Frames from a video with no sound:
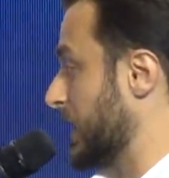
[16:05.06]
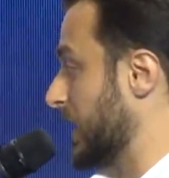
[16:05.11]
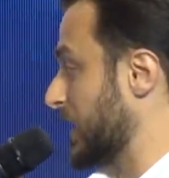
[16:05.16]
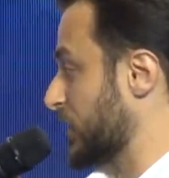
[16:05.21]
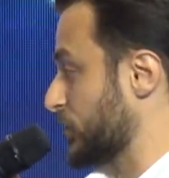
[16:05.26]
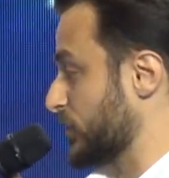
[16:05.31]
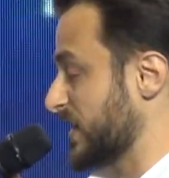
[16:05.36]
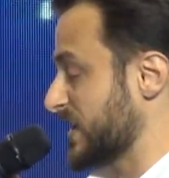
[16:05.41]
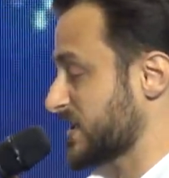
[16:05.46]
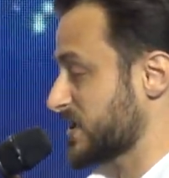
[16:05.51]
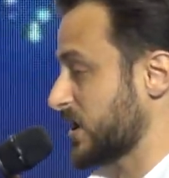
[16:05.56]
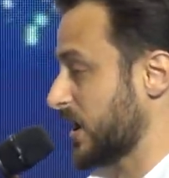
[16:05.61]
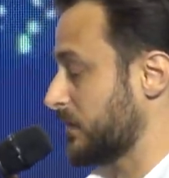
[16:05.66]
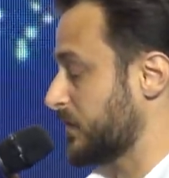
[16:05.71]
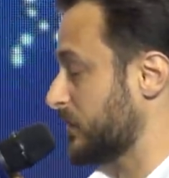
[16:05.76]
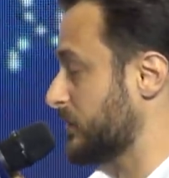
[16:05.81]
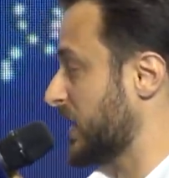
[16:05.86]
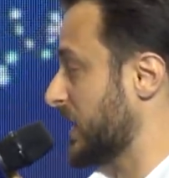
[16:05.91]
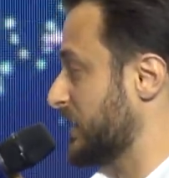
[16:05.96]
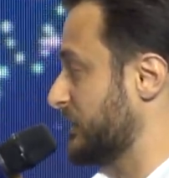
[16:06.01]
Grace
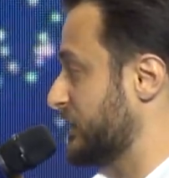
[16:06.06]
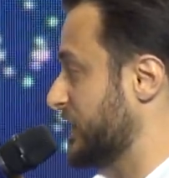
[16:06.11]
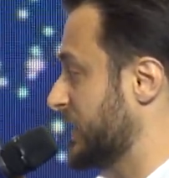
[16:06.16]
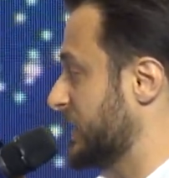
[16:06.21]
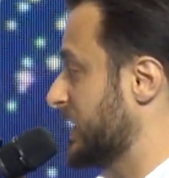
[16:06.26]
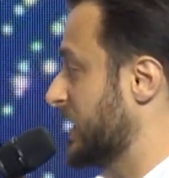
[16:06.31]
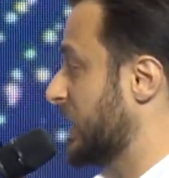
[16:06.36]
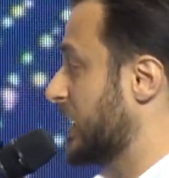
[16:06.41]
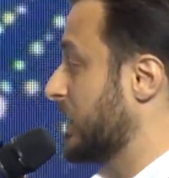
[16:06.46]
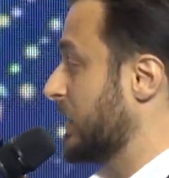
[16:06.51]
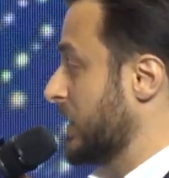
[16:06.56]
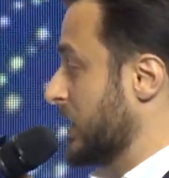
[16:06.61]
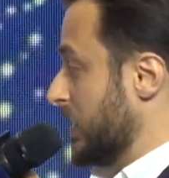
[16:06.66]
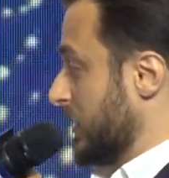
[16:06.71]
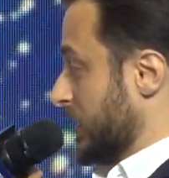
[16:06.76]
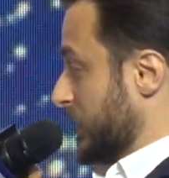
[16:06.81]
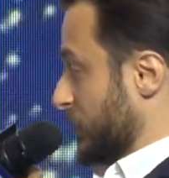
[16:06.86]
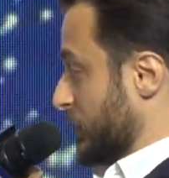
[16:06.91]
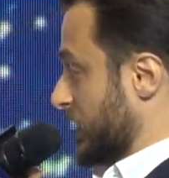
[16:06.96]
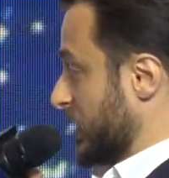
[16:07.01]
Hopper by NVIDIA.
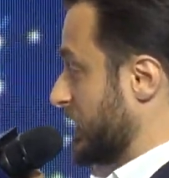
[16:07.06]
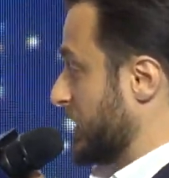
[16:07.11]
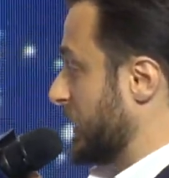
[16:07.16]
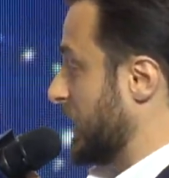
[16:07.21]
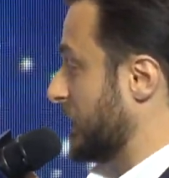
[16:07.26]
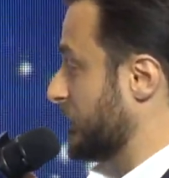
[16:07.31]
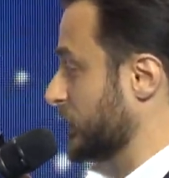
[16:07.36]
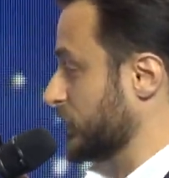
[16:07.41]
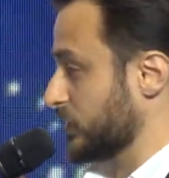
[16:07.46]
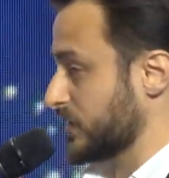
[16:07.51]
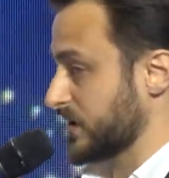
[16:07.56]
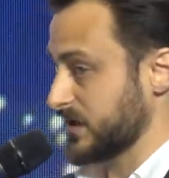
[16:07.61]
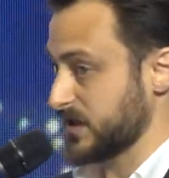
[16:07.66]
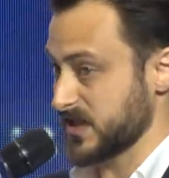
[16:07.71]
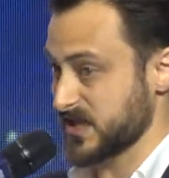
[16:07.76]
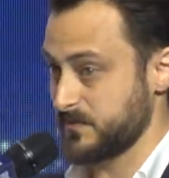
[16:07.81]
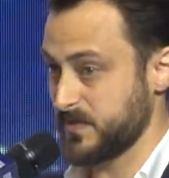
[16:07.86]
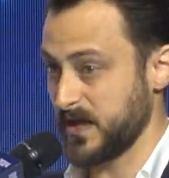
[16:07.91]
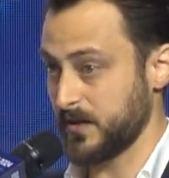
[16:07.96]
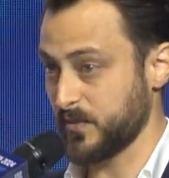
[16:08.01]
You can have a look at
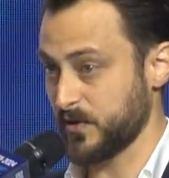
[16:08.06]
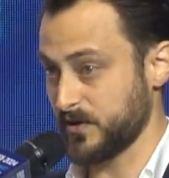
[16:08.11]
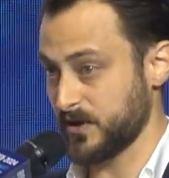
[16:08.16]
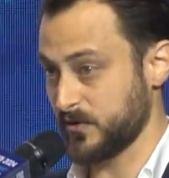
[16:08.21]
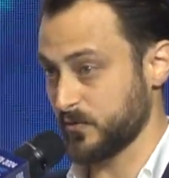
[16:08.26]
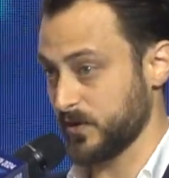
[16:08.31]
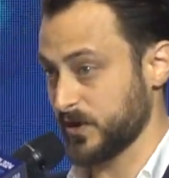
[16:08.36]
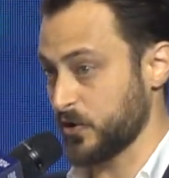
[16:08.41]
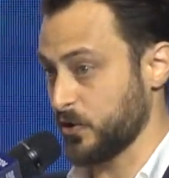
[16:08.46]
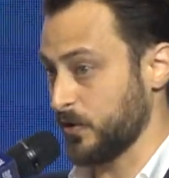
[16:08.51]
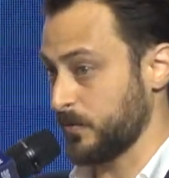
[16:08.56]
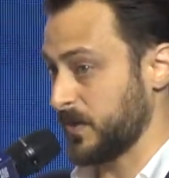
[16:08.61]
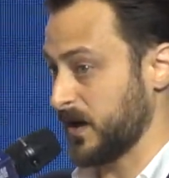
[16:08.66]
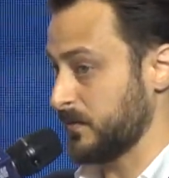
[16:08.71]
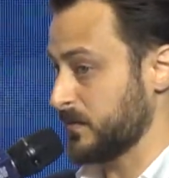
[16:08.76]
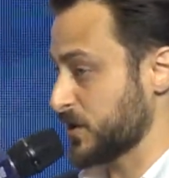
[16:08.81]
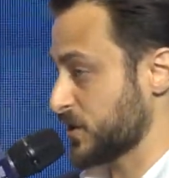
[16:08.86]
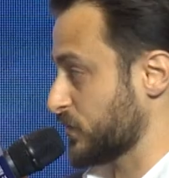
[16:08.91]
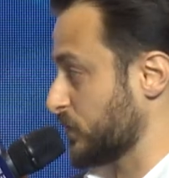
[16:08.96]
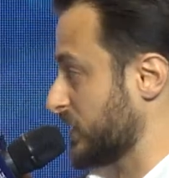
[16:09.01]
this paper that we
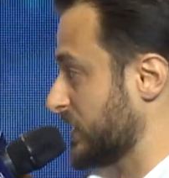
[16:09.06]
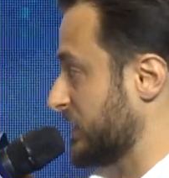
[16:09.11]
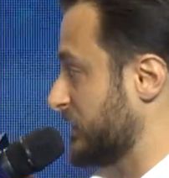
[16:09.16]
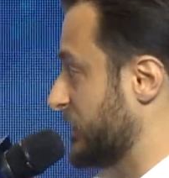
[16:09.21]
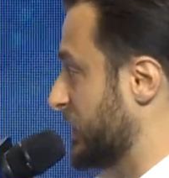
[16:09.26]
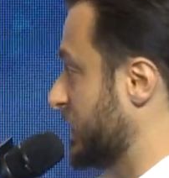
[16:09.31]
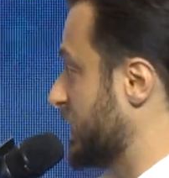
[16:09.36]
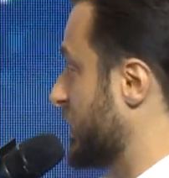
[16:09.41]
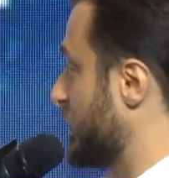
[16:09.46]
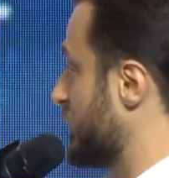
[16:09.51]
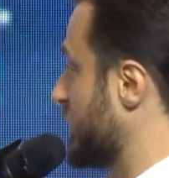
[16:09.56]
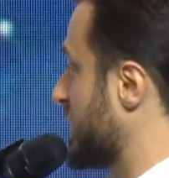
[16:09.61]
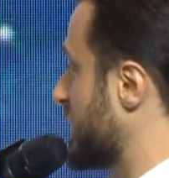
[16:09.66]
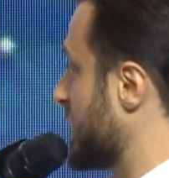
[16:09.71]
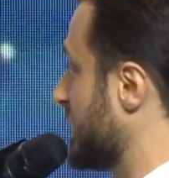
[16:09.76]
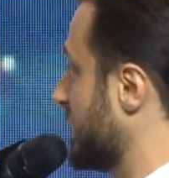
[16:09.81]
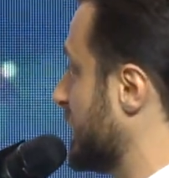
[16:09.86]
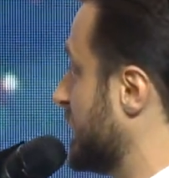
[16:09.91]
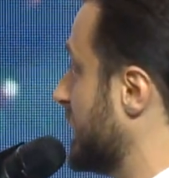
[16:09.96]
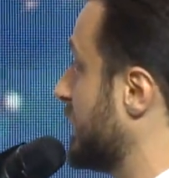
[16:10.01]
co-published with NVIDIA
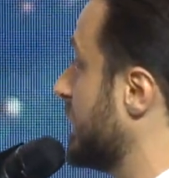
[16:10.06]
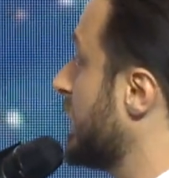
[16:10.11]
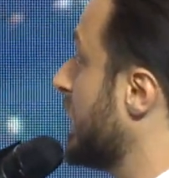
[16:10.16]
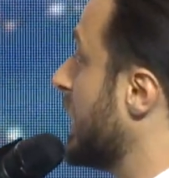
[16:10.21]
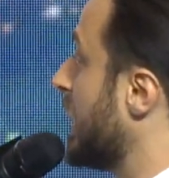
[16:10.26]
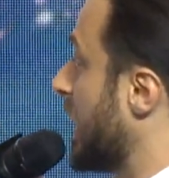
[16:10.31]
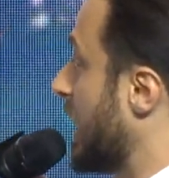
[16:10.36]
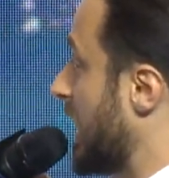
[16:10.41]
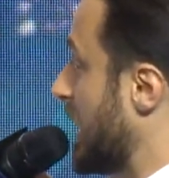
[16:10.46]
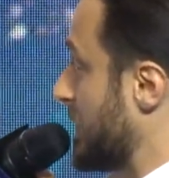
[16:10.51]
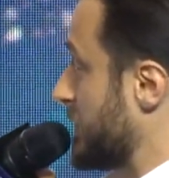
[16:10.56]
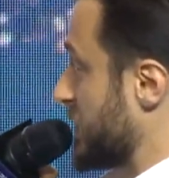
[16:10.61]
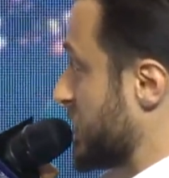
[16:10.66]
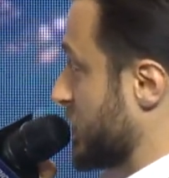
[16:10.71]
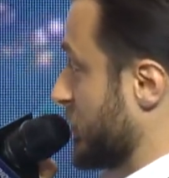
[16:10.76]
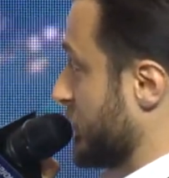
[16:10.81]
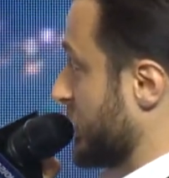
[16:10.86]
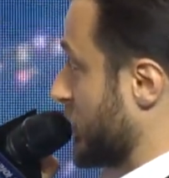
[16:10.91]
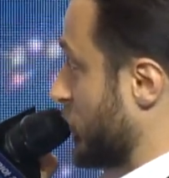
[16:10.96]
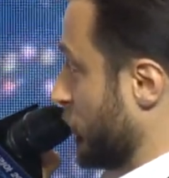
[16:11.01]
recently.
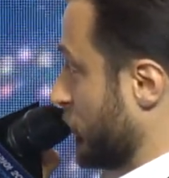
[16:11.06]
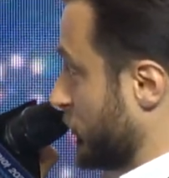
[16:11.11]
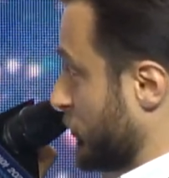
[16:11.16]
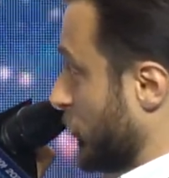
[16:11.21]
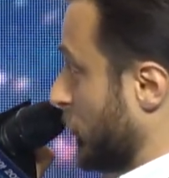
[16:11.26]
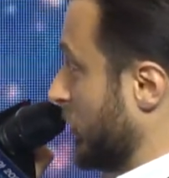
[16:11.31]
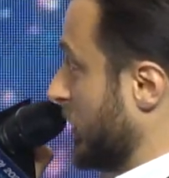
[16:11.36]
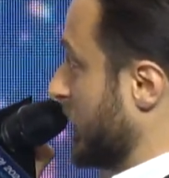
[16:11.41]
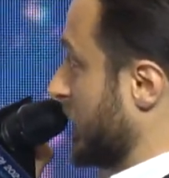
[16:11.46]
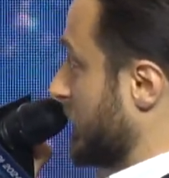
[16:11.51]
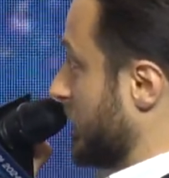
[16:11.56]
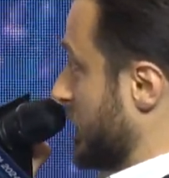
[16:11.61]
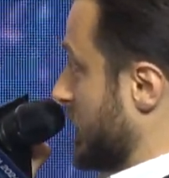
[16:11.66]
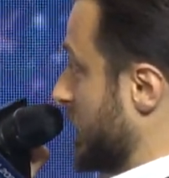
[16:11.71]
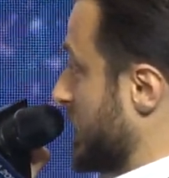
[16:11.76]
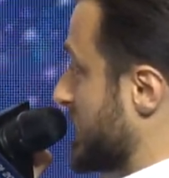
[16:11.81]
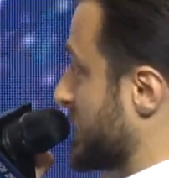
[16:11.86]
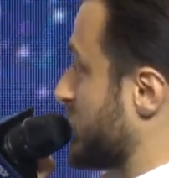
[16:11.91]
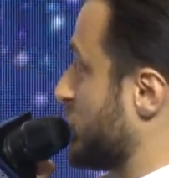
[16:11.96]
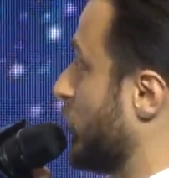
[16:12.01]
So the controller
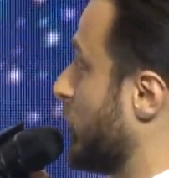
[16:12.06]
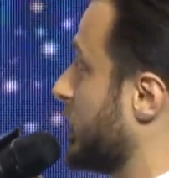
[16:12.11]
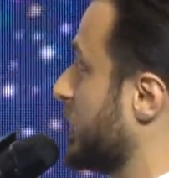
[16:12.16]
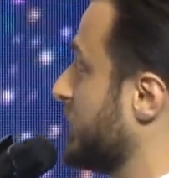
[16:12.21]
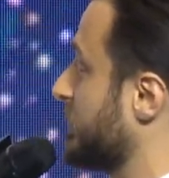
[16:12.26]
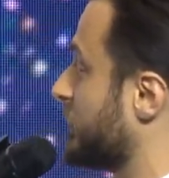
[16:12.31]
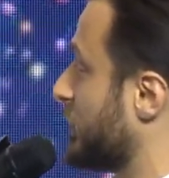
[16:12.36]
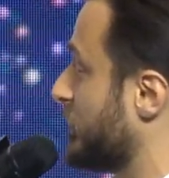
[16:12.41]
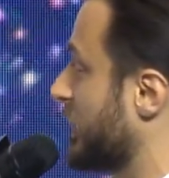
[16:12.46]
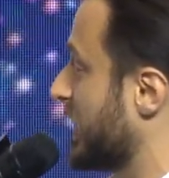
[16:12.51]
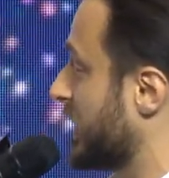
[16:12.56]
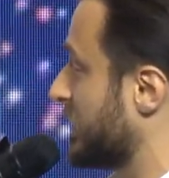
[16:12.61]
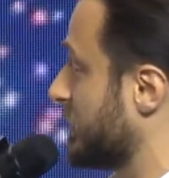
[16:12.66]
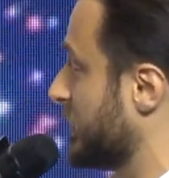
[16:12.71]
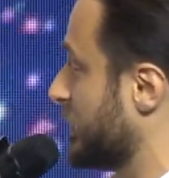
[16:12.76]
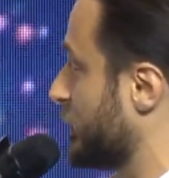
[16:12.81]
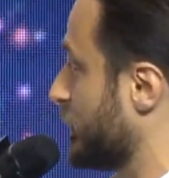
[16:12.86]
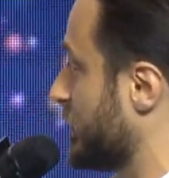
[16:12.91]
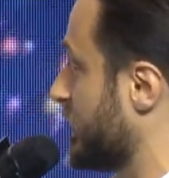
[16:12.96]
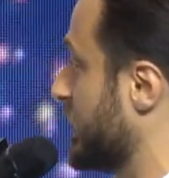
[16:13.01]
is talking
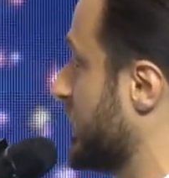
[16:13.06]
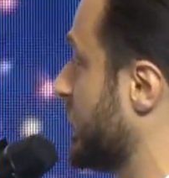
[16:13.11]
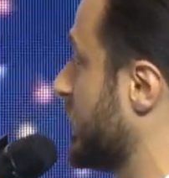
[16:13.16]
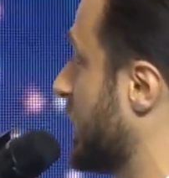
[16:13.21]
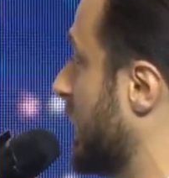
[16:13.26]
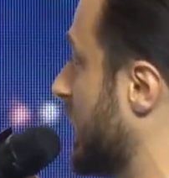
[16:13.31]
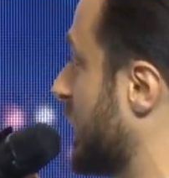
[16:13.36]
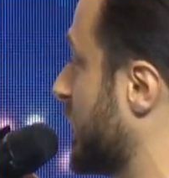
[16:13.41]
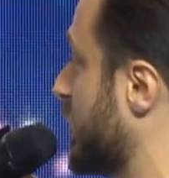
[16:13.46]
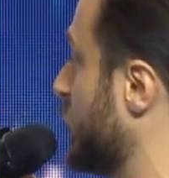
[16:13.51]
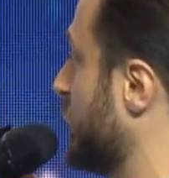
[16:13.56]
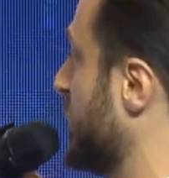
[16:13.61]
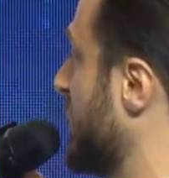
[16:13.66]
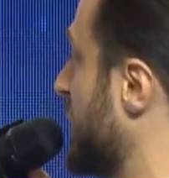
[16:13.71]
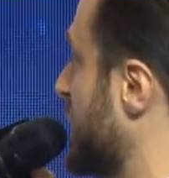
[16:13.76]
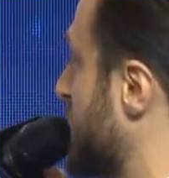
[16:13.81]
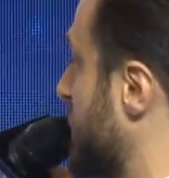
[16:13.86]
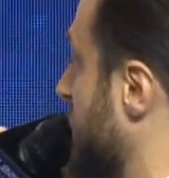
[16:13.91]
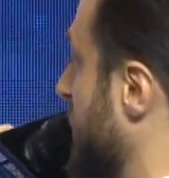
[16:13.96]
directly to the qubits,